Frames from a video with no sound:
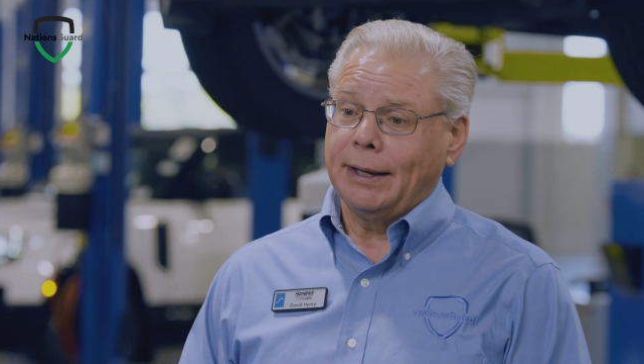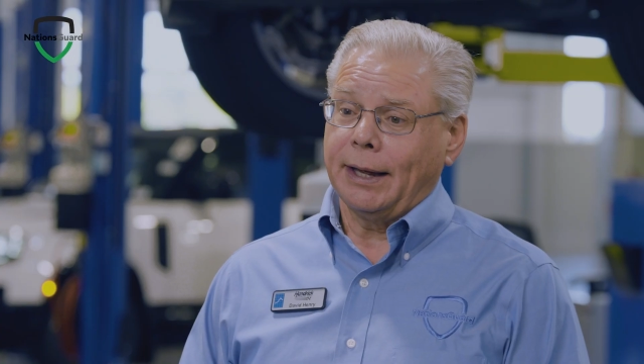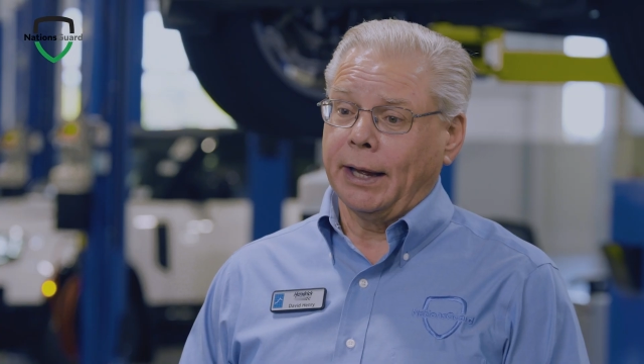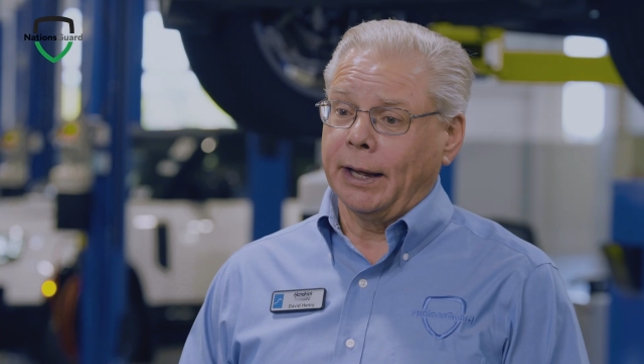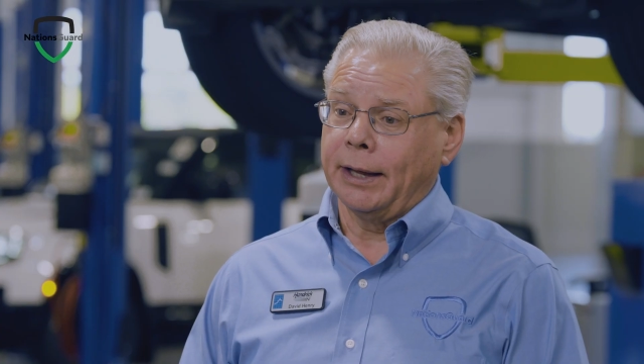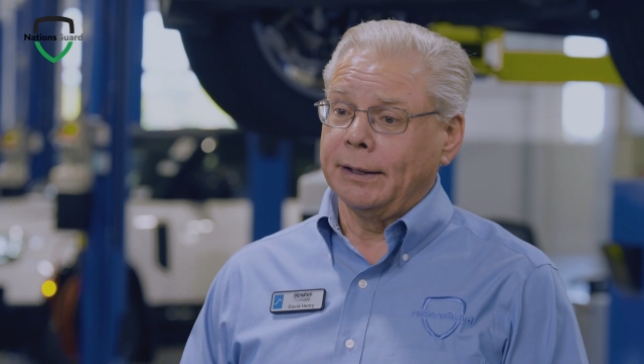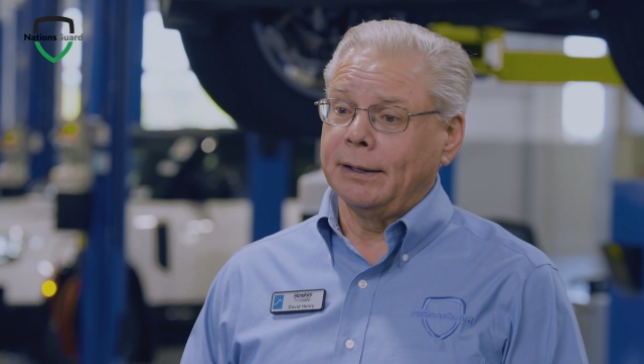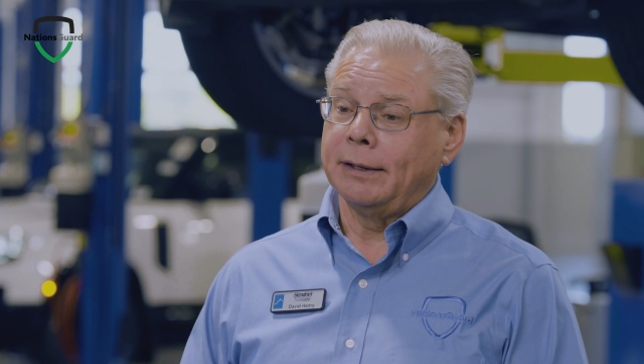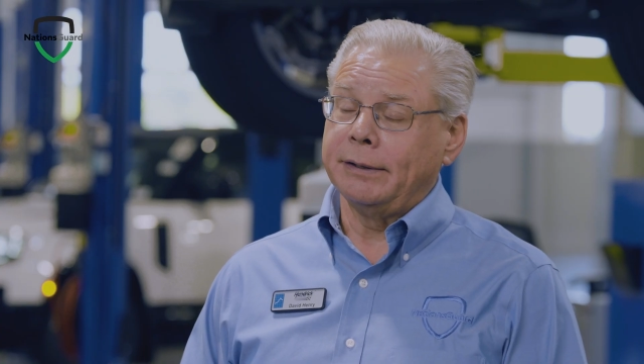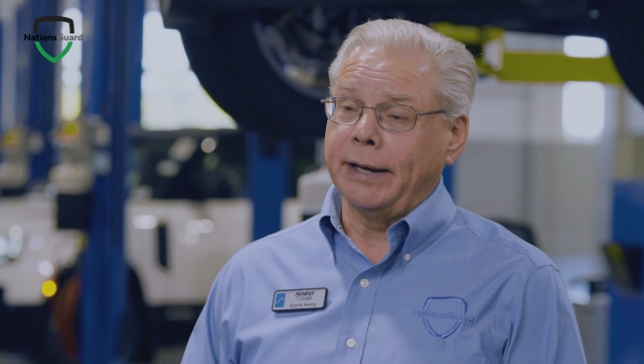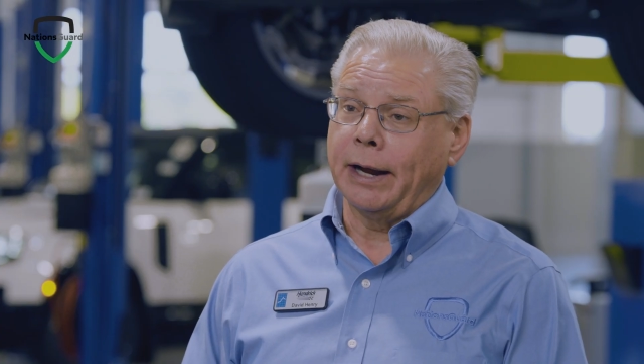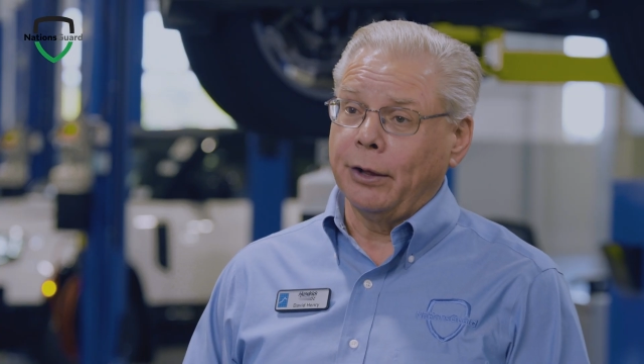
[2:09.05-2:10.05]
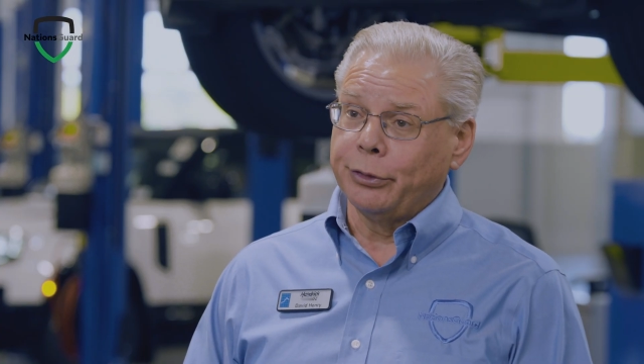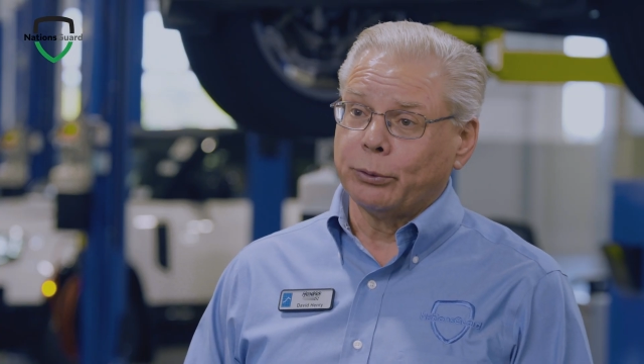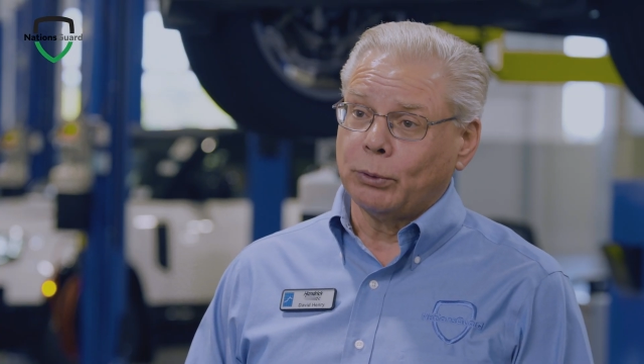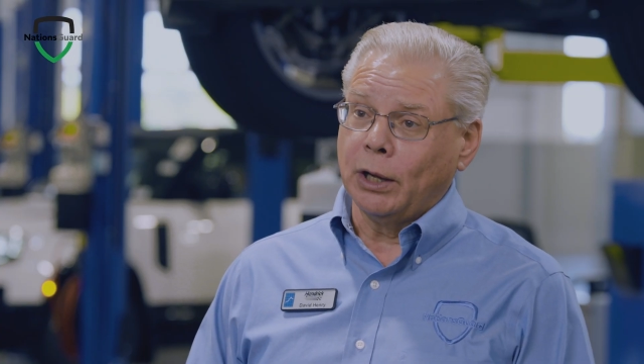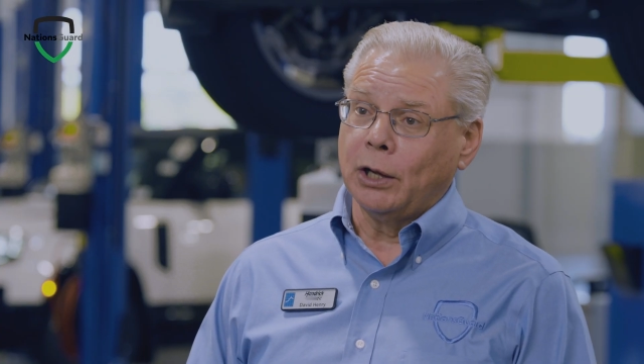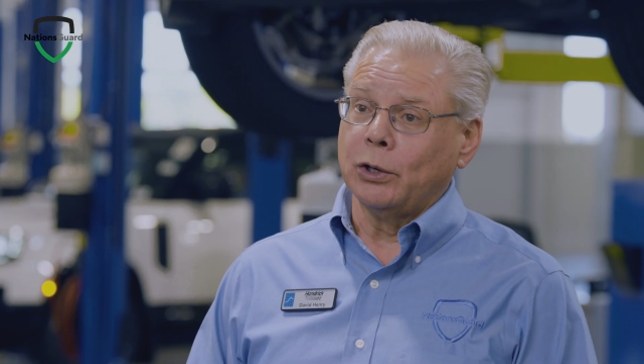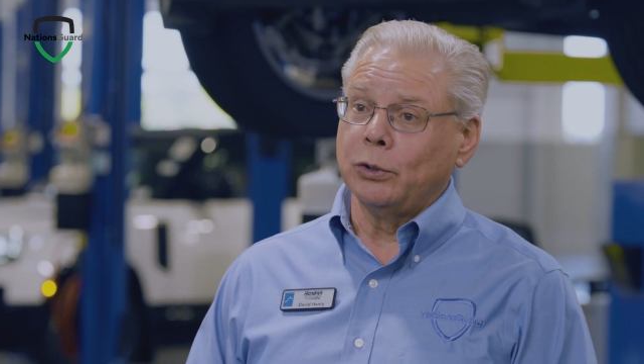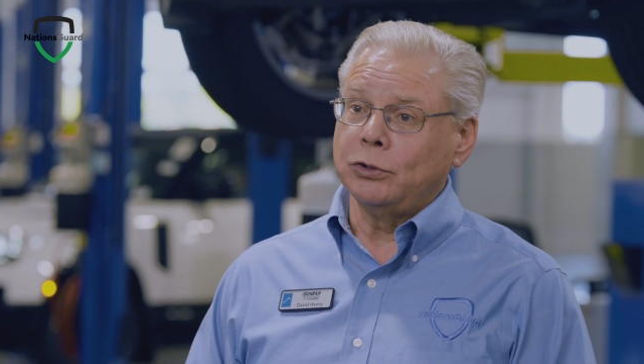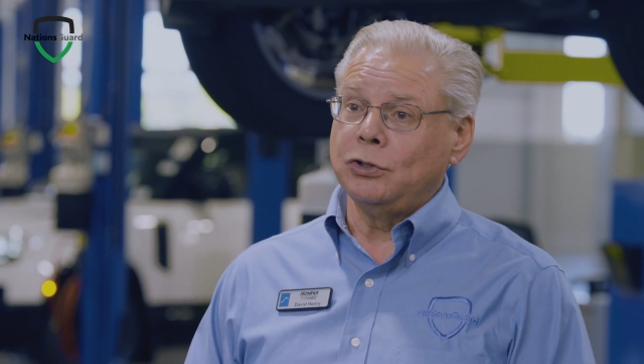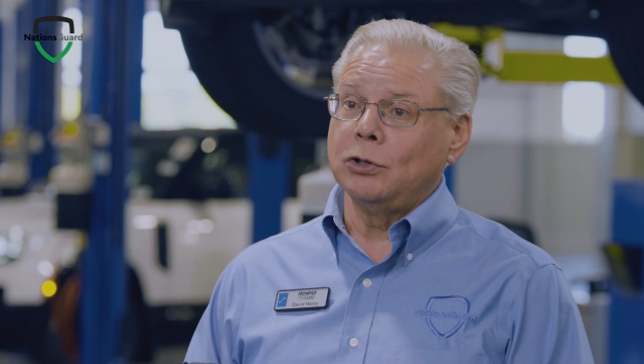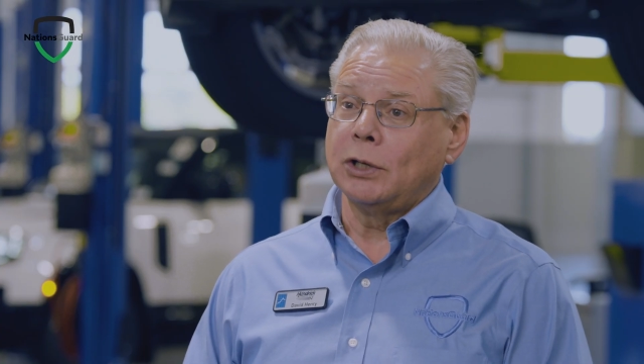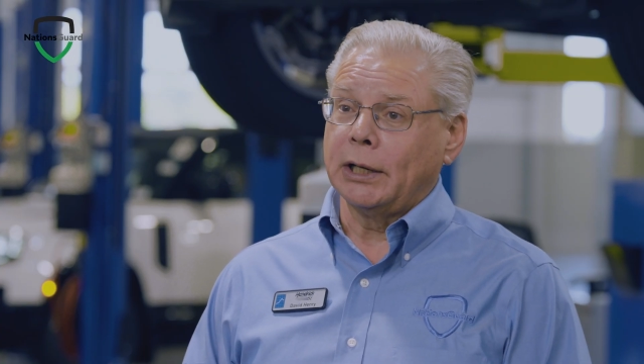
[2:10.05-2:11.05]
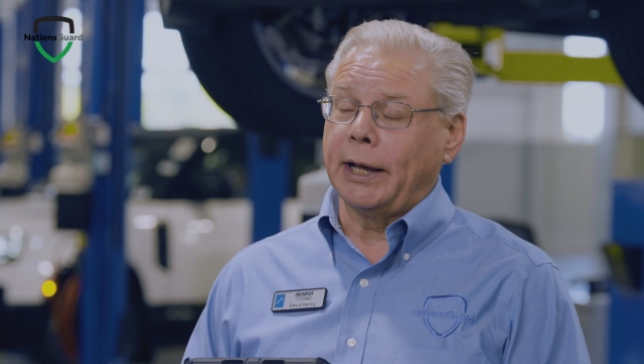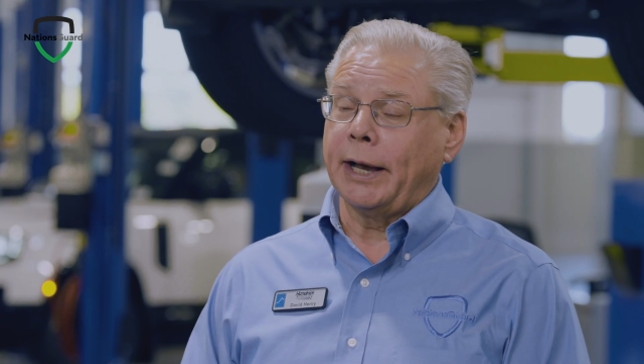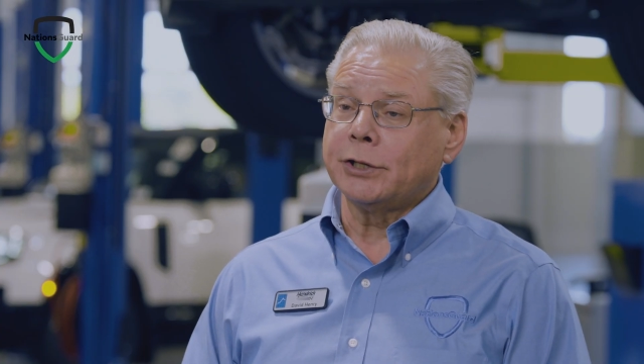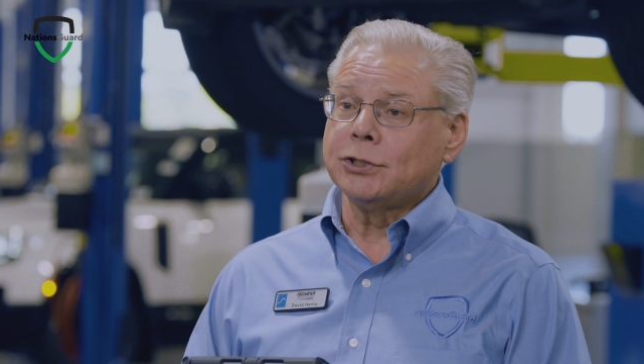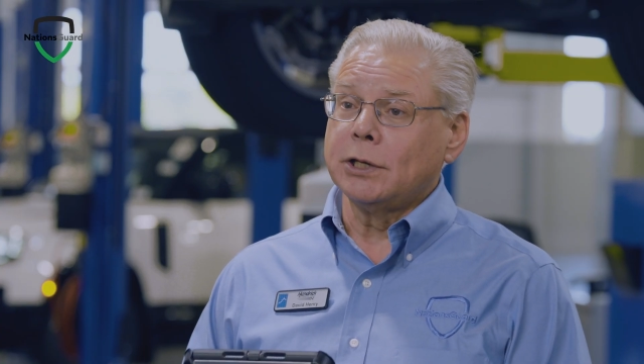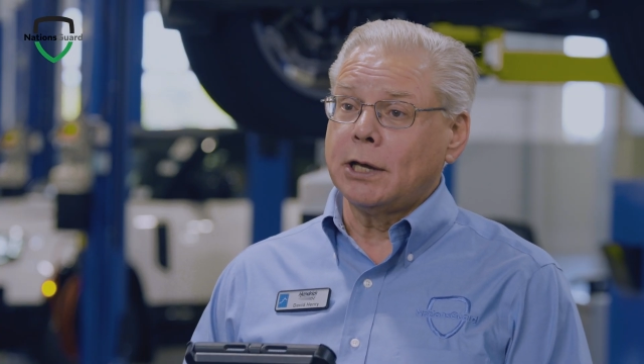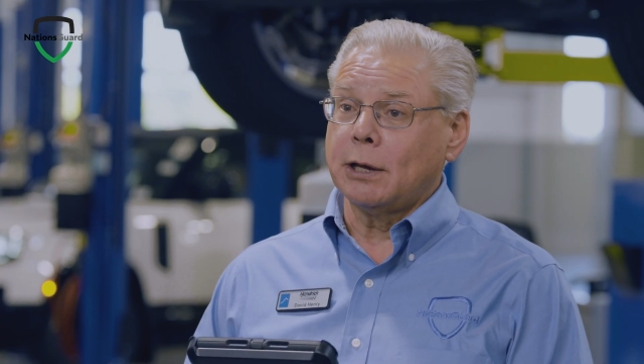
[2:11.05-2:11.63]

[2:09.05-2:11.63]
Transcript: and down the road you can actually